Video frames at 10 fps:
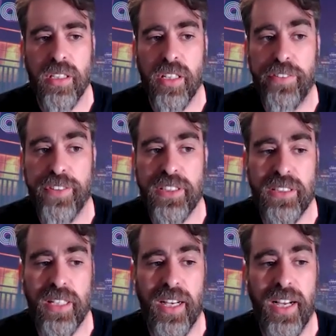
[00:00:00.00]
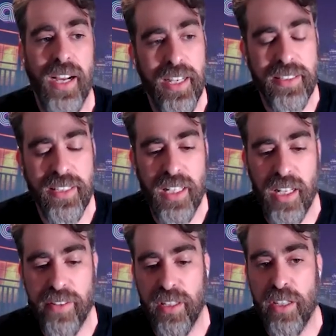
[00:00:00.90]
If it's a high debt
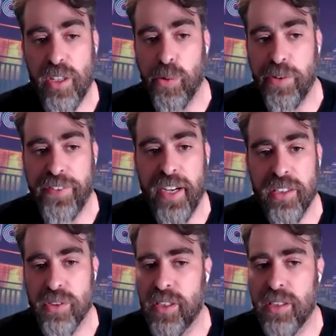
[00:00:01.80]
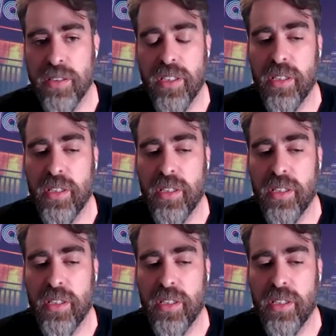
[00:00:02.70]
level and low refactoring,